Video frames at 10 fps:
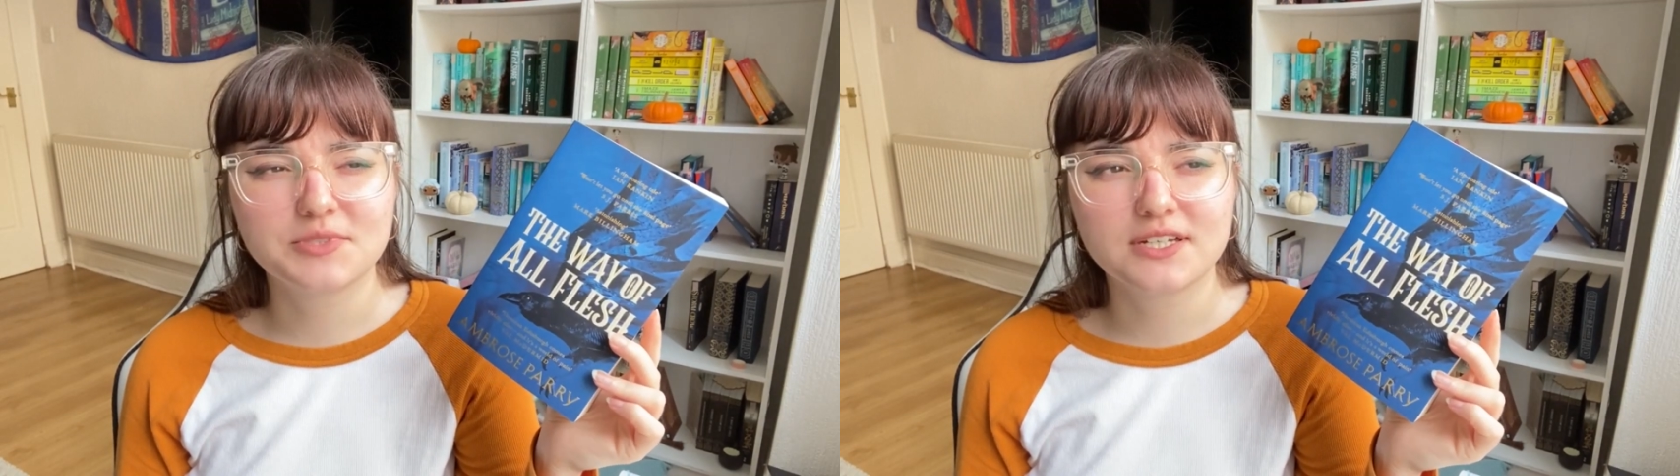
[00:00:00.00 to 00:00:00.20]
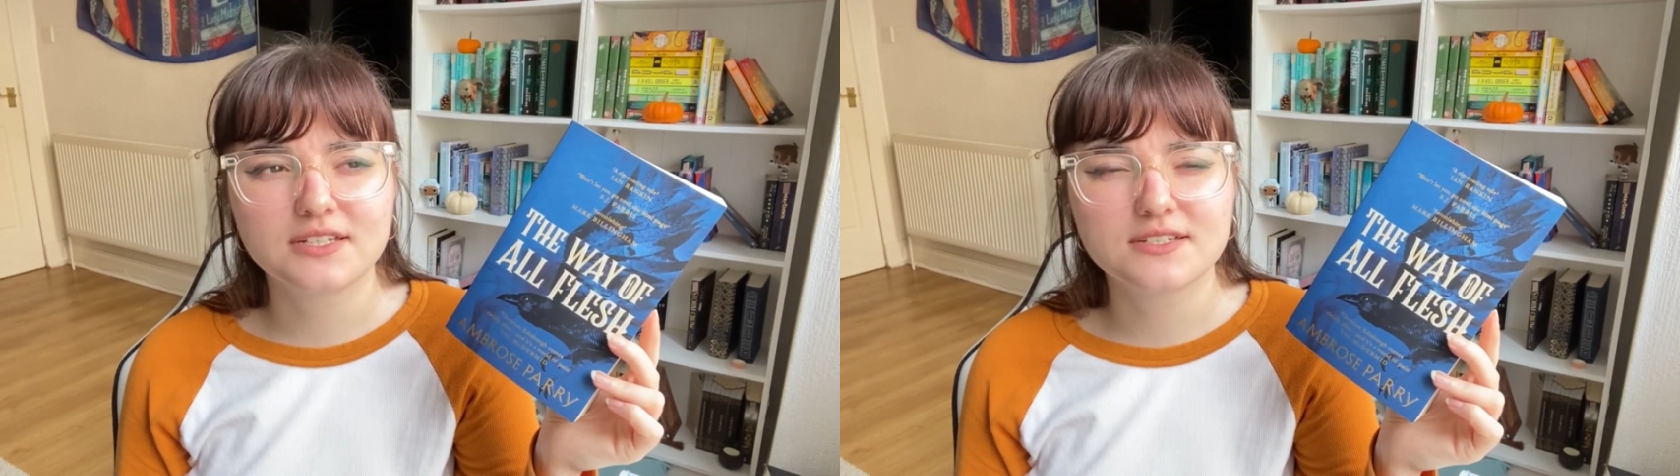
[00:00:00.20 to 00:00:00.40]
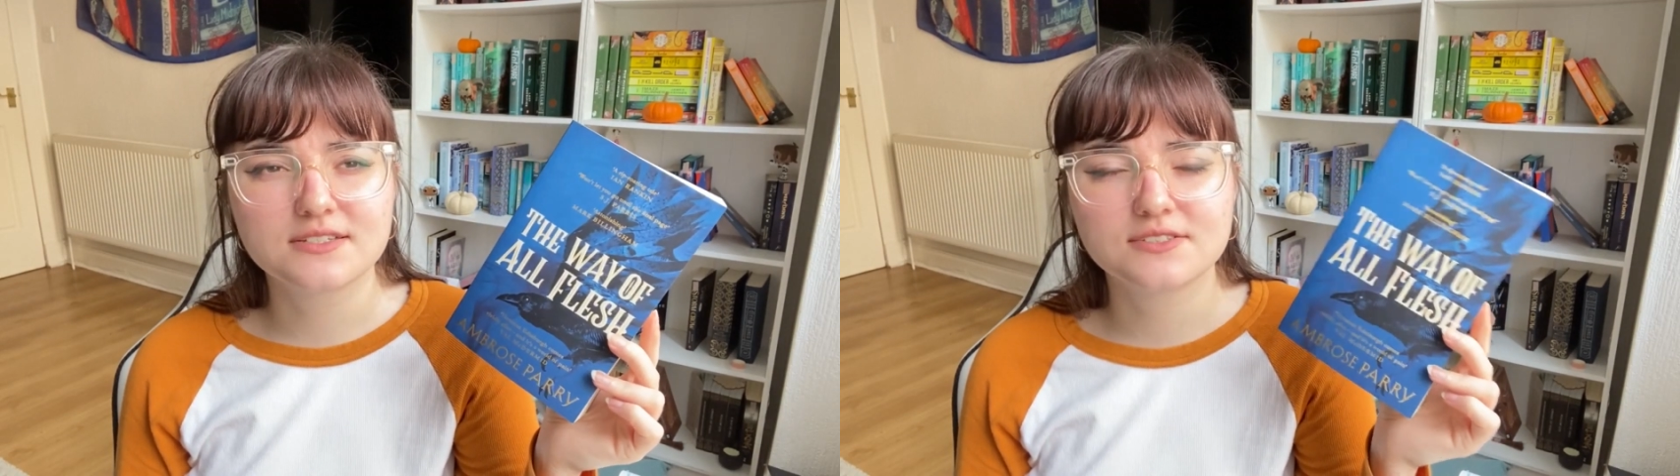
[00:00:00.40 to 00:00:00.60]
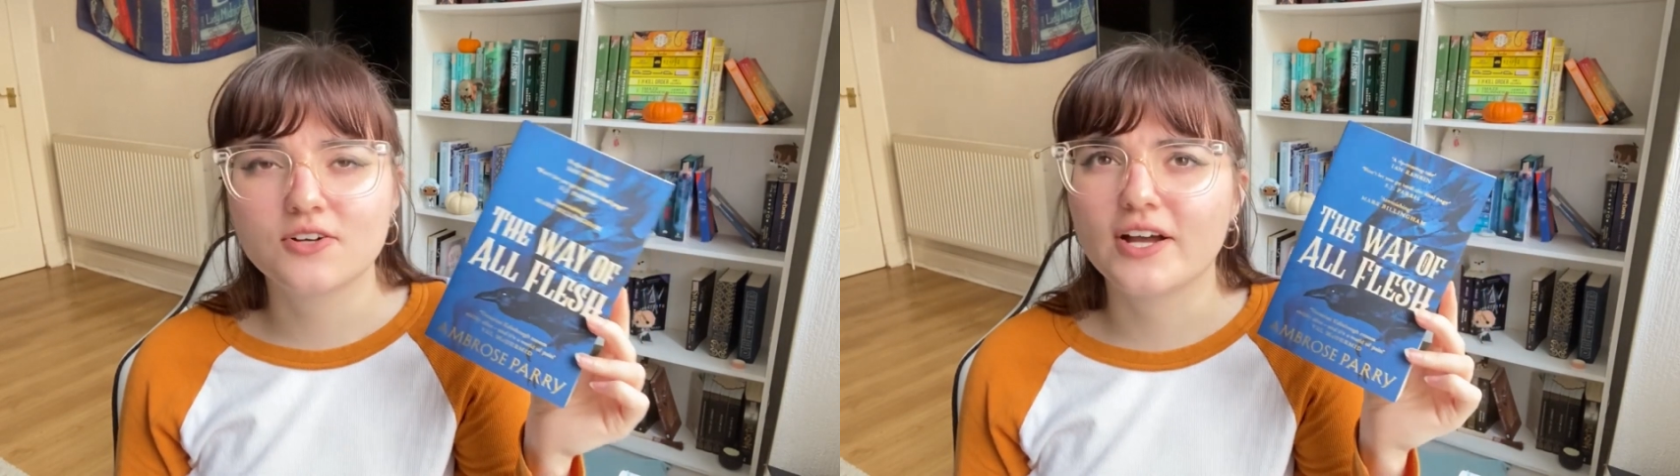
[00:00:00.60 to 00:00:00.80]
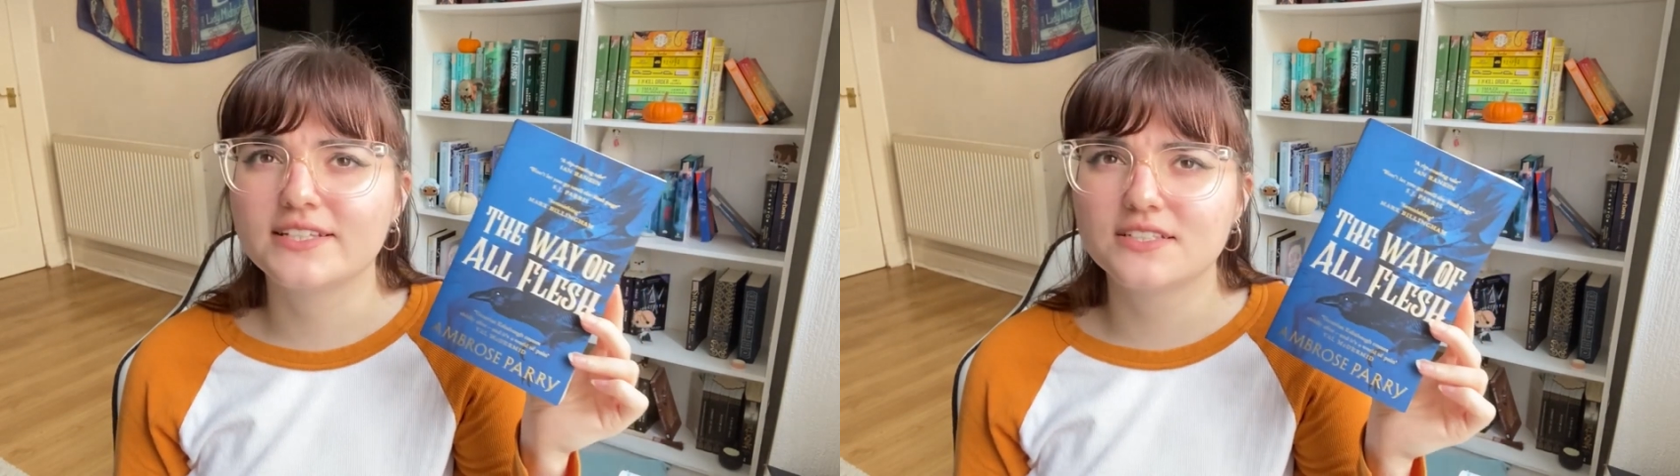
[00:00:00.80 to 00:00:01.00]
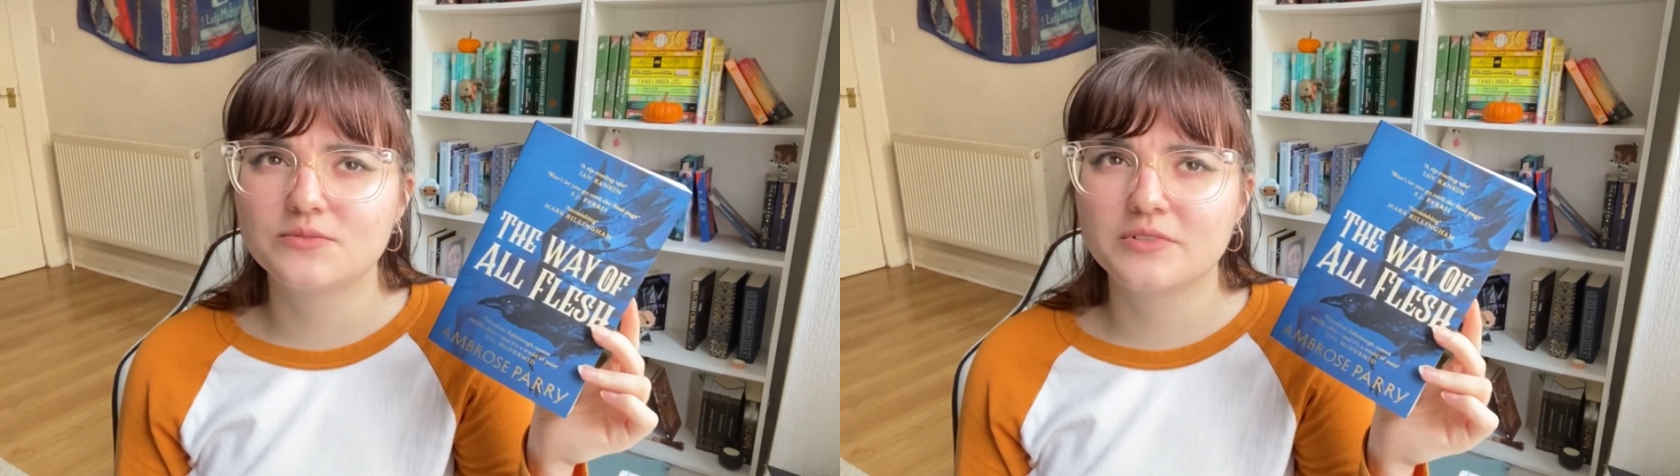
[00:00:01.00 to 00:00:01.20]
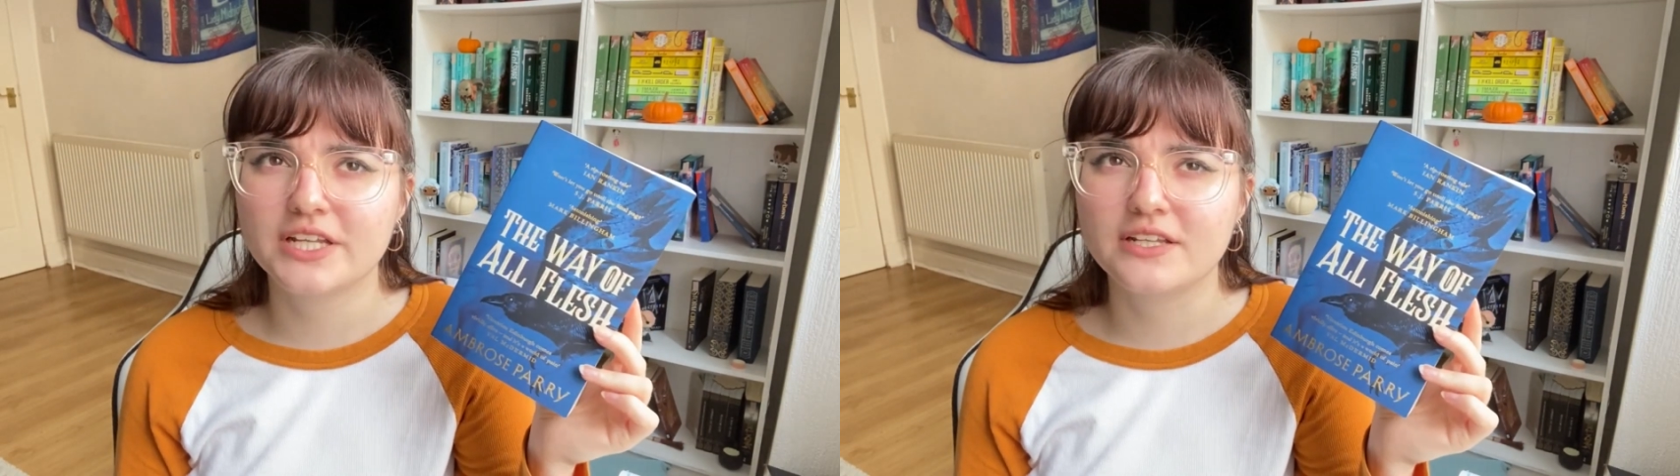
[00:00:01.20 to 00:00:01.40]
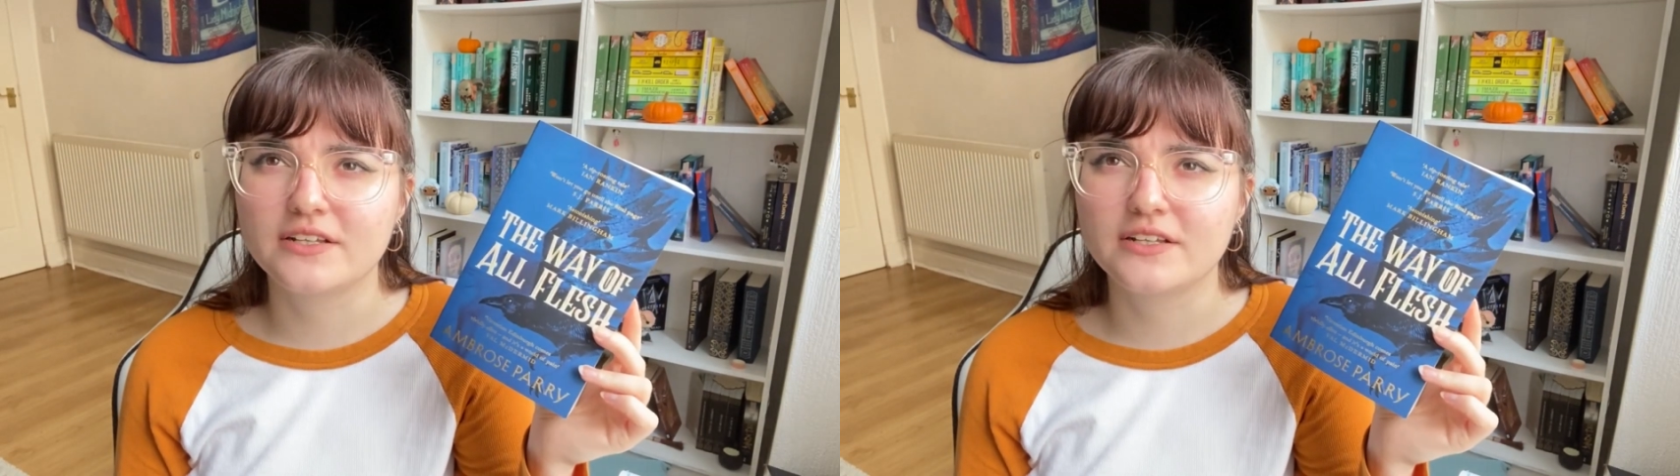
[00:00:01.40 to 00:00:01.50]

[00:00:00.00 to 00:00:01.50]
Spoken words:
honest. No, I did read